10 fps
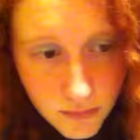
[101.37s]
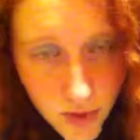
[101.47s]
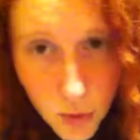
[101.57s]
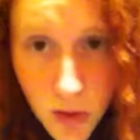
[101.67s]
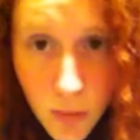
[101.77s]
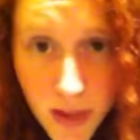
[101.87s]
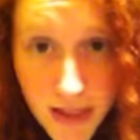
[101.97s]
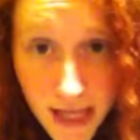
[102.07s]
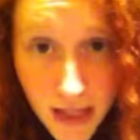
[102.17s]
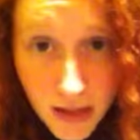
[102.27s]
do it in one
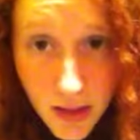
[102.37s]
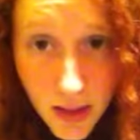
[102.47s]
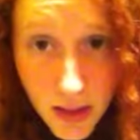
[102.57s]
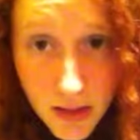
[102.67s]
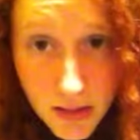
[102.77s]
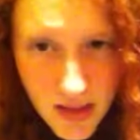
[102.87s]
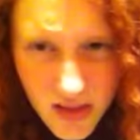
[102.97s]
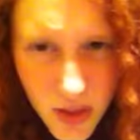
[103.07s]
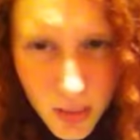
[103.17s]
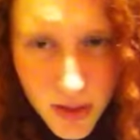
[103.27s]
take, I guess.
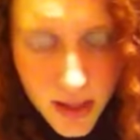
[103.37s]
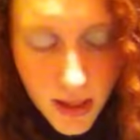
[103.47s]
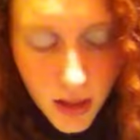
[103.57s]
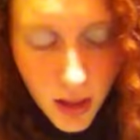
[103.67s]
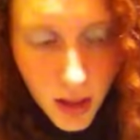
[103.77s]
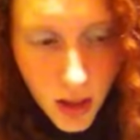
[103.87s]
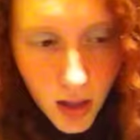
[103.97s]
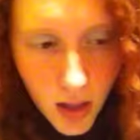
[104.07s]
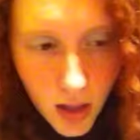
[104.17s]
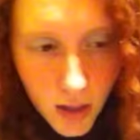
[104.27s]
Oh, like one take.
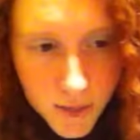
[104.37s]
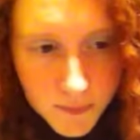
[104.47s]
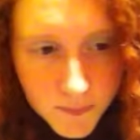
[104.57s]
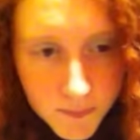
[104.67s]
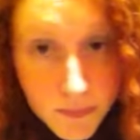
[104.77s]
Um,